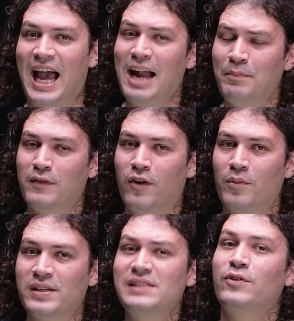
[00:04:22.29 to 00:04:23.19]
and
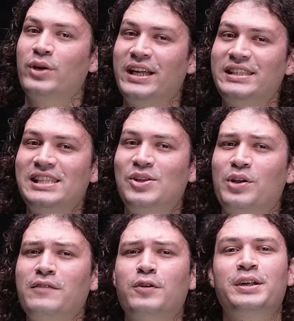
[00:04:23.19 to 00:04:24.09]
performance for DJs
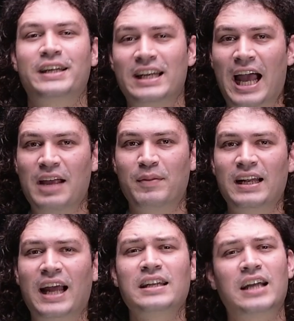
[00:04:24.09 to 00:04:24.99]
looking for a
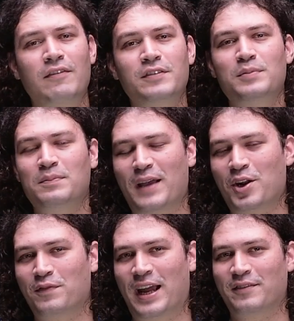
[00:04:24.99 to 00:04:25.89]
reliable and comfortable
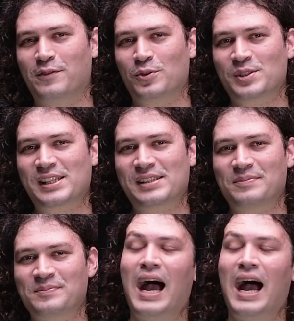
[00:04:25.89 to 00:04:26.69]
pair of headphones.